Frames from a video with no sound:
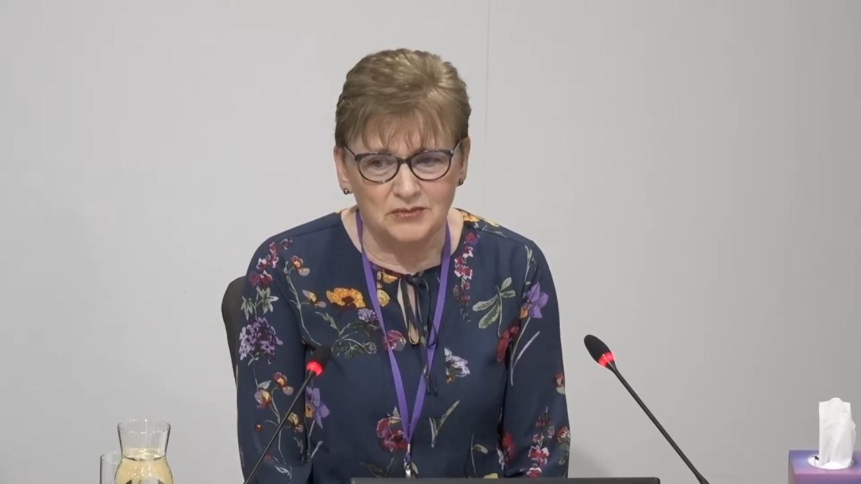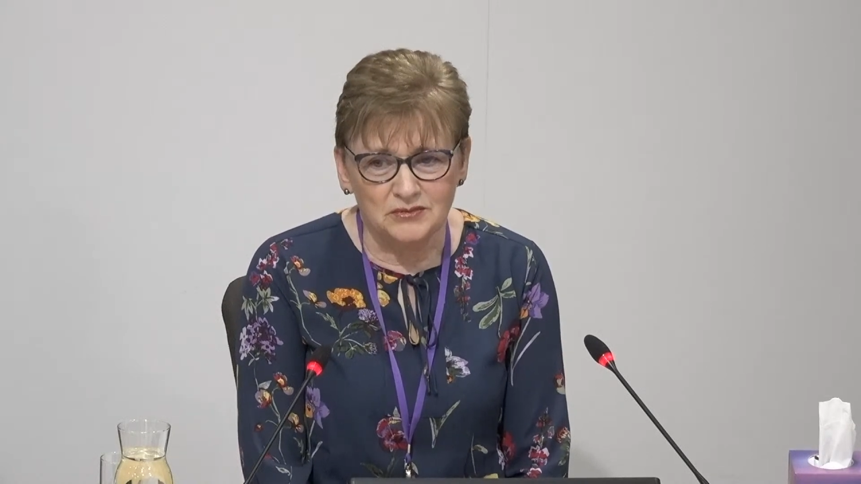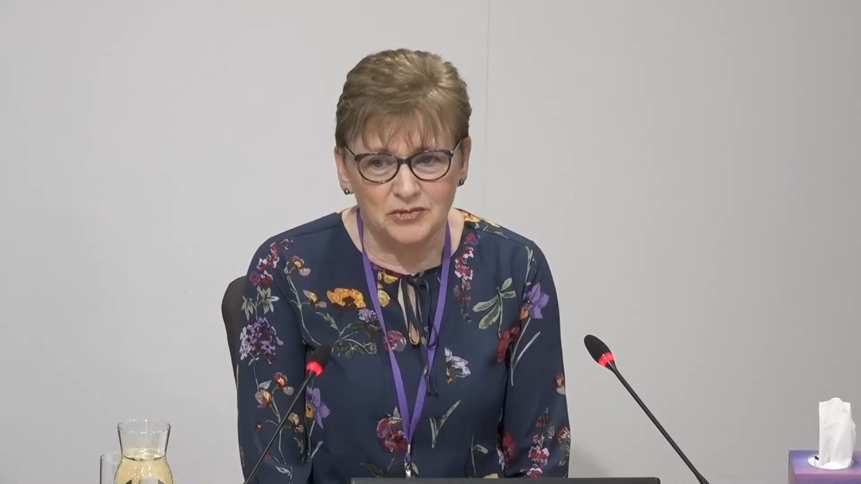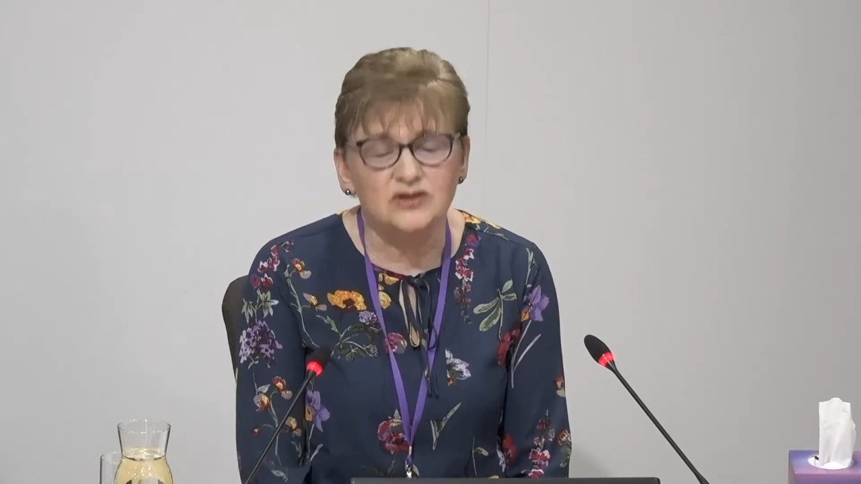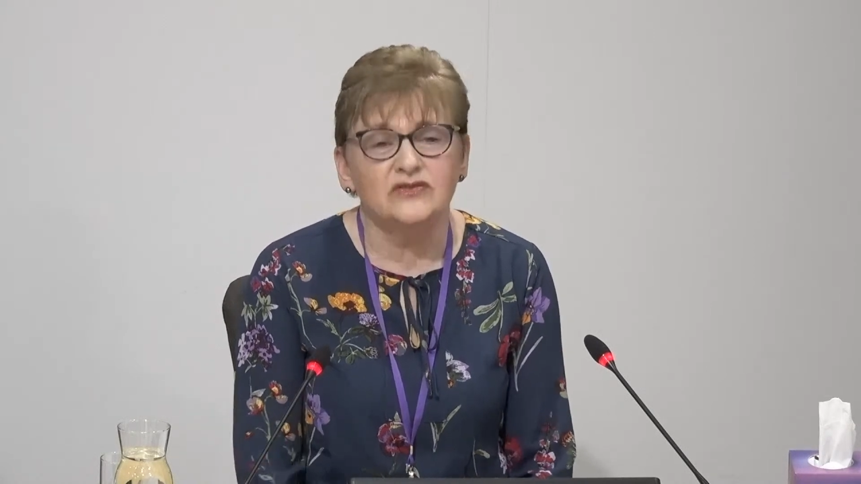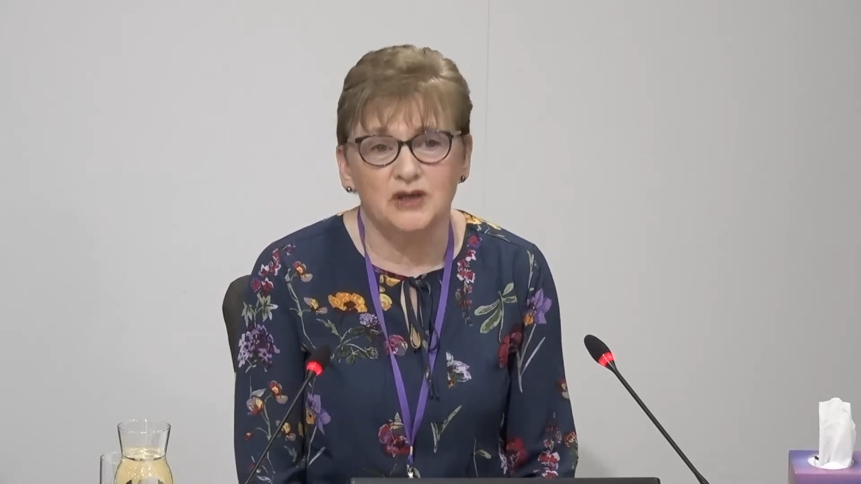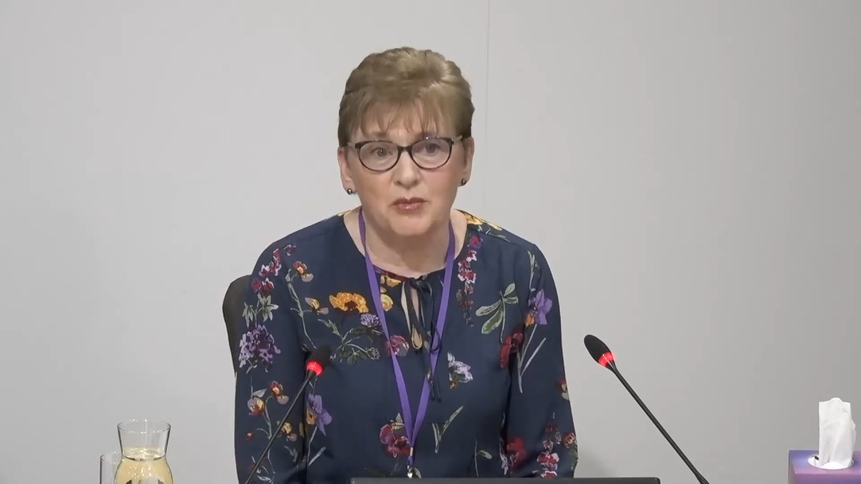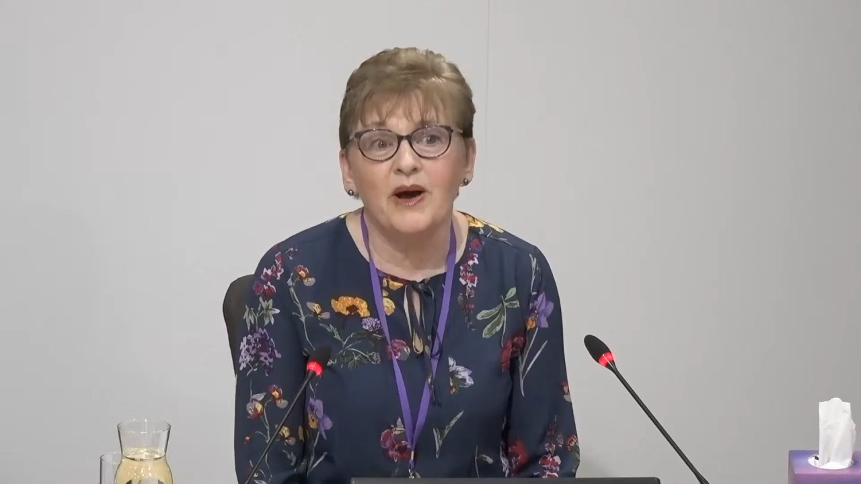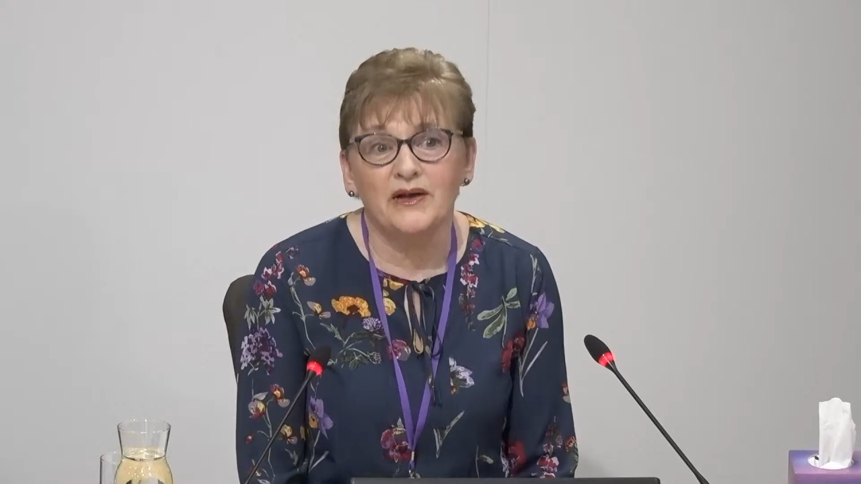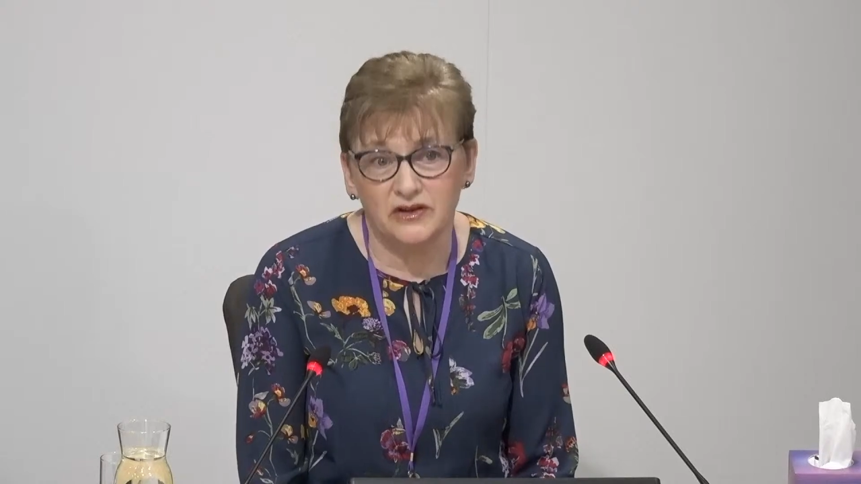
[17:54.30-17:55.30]
Because of the
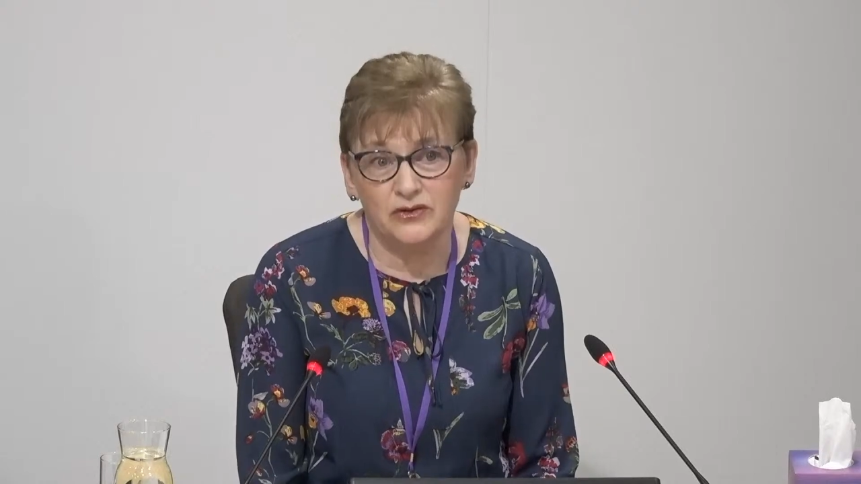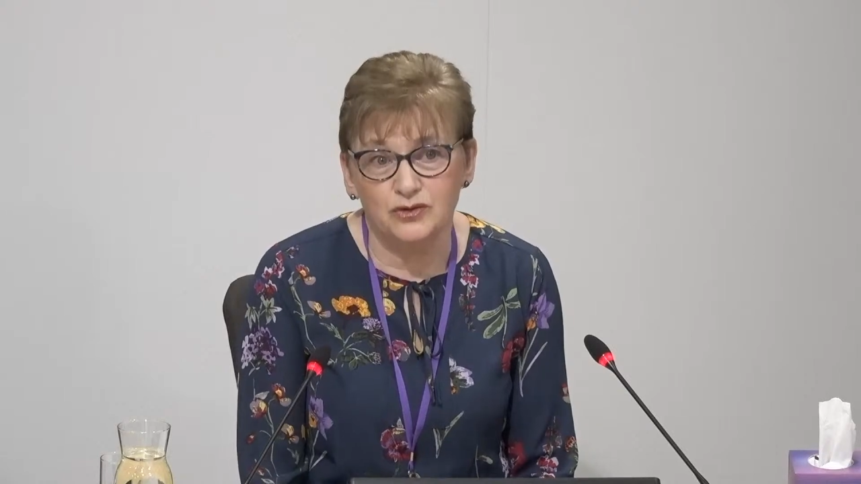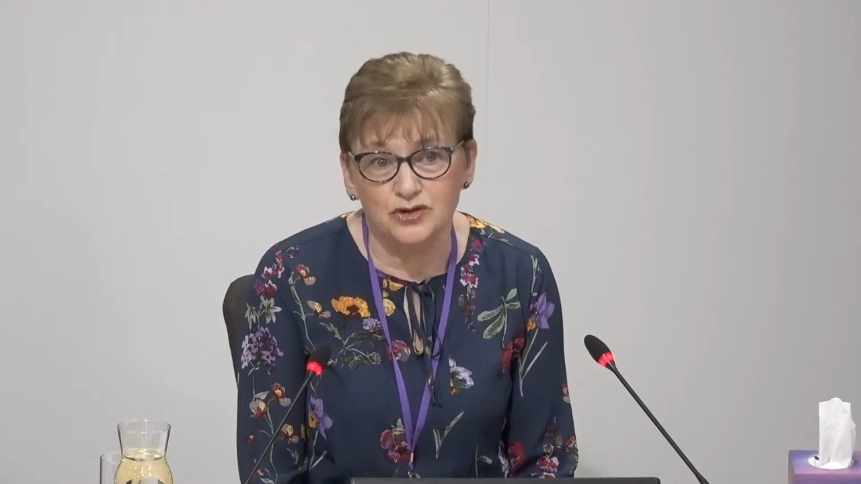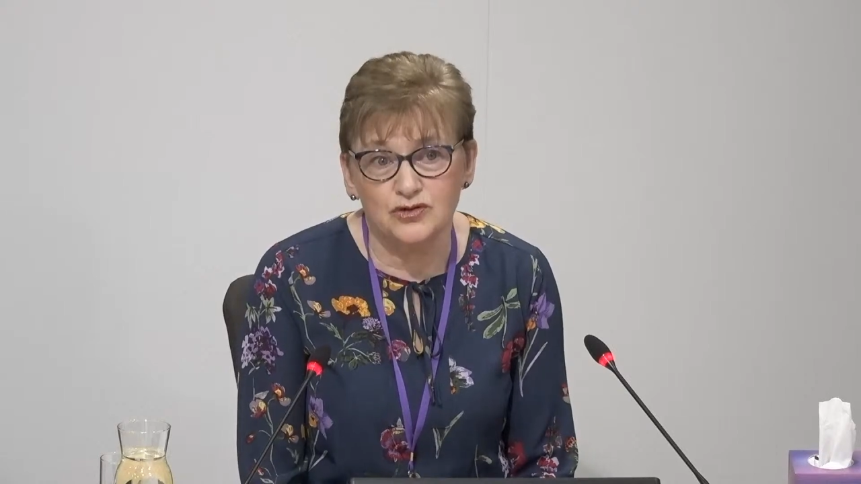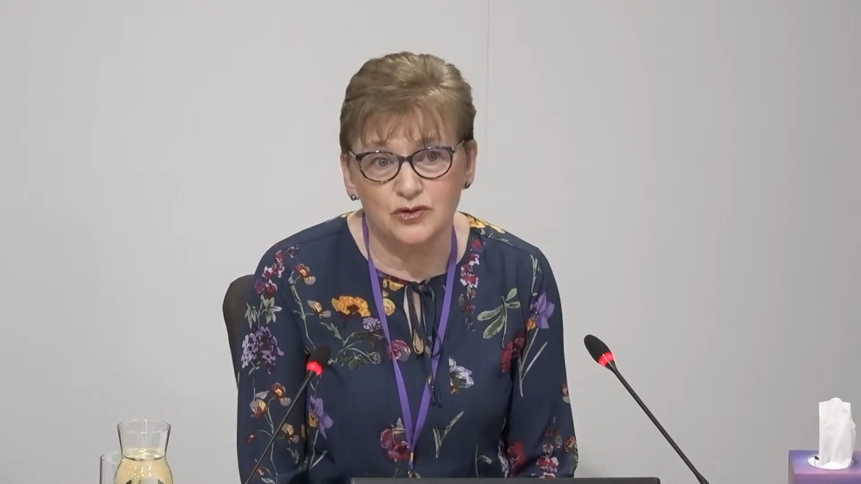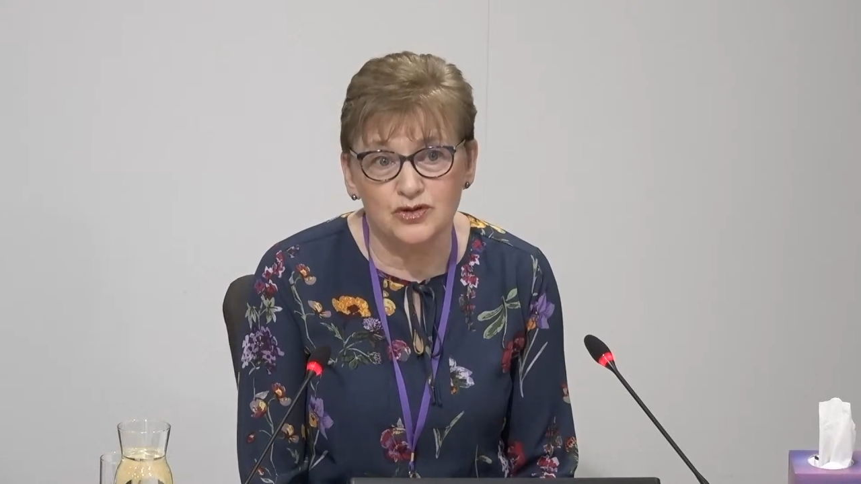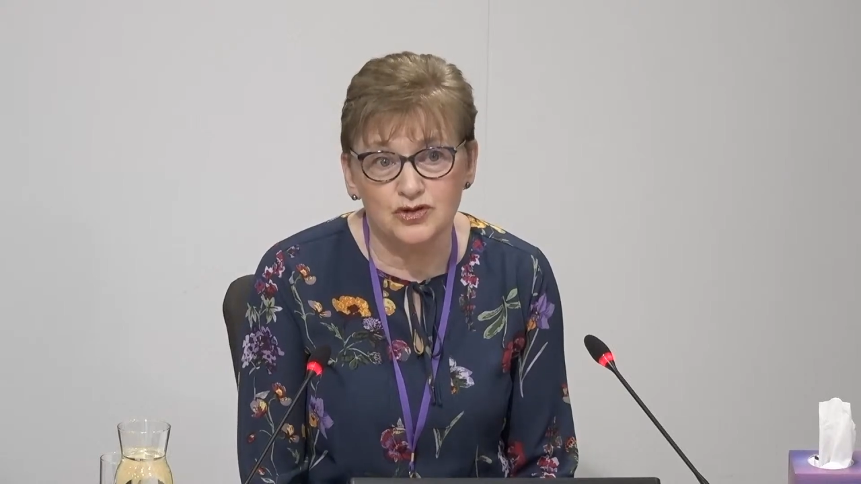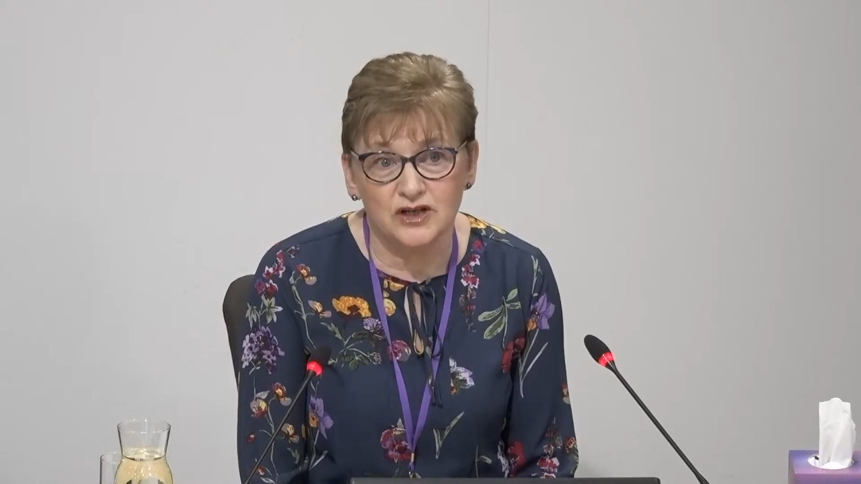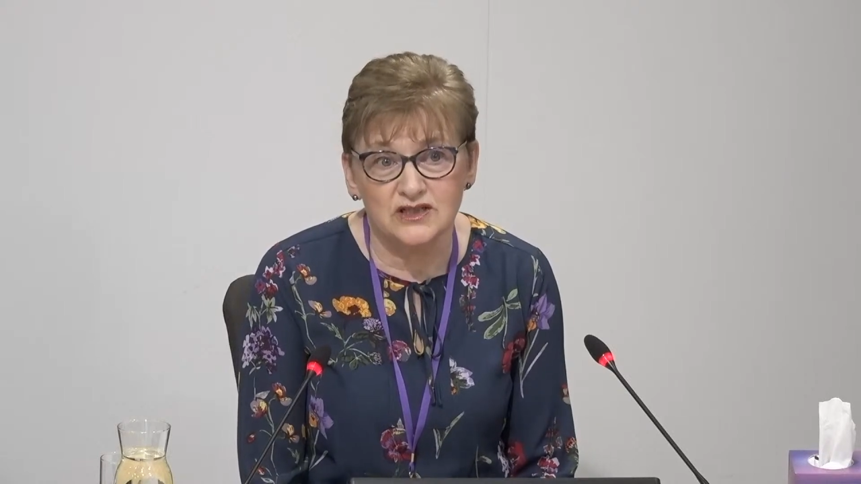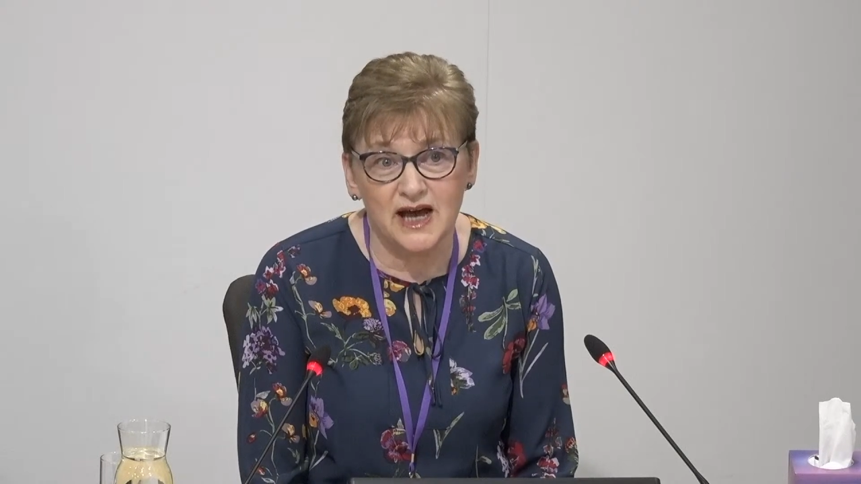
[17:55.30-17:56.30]
impact that those
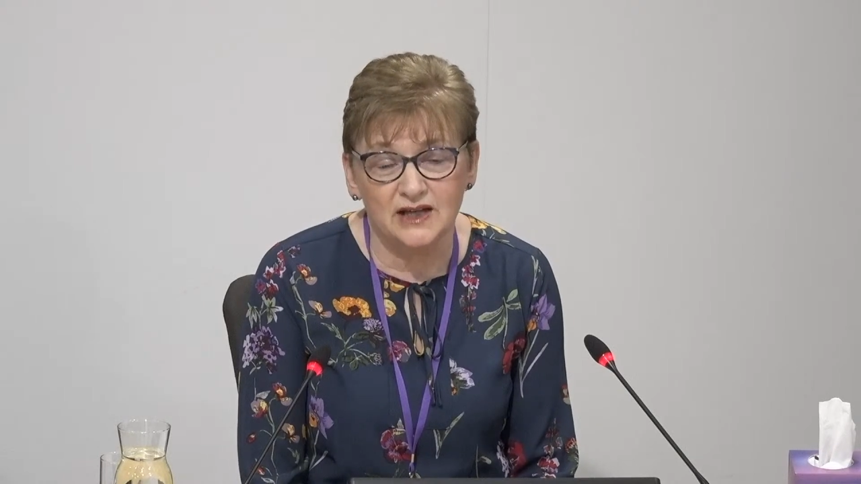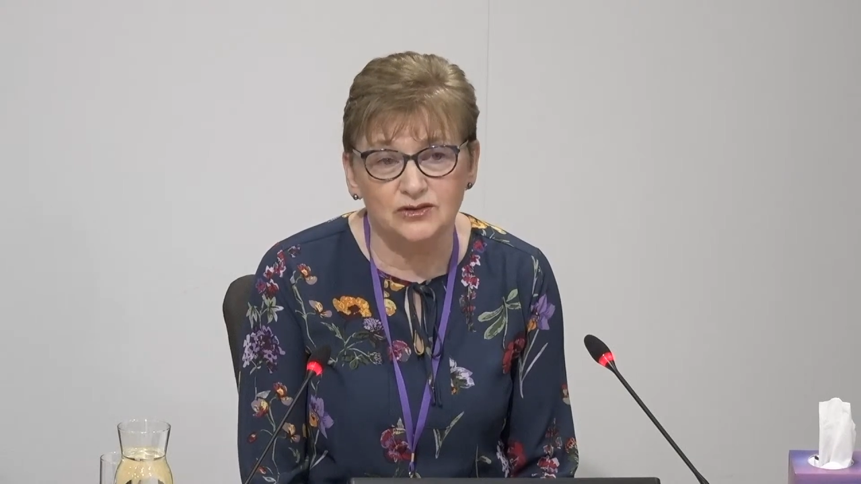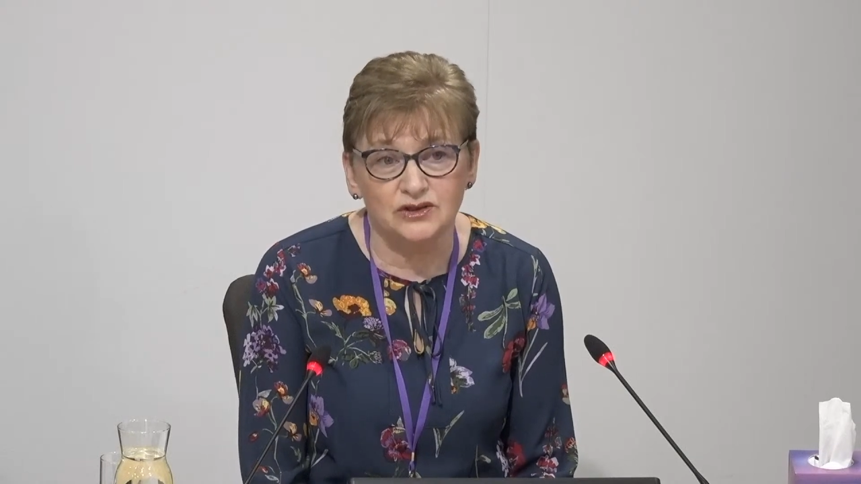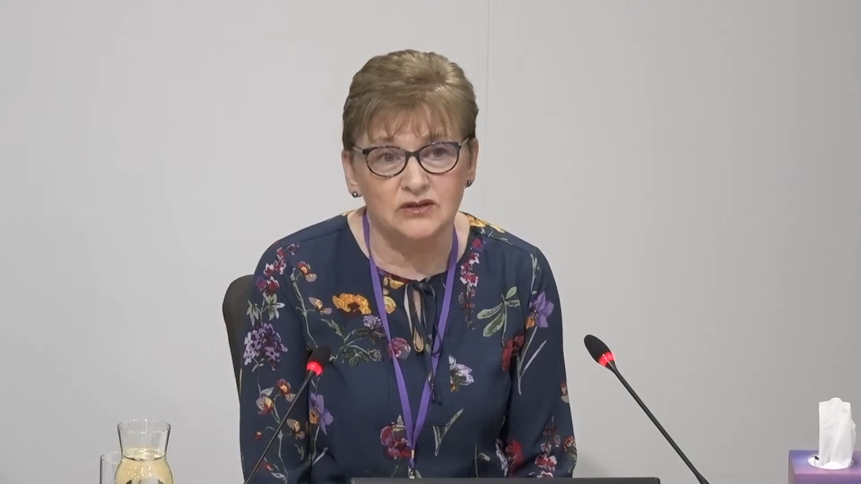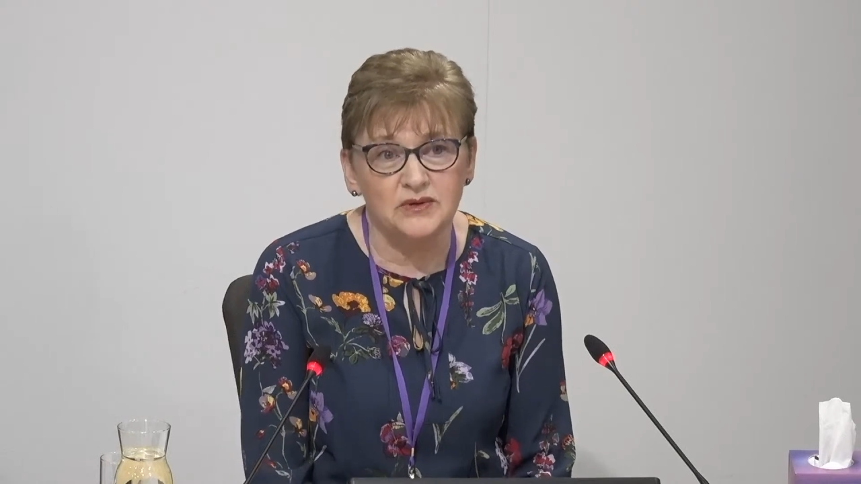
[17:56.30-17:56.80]
drugs had on her,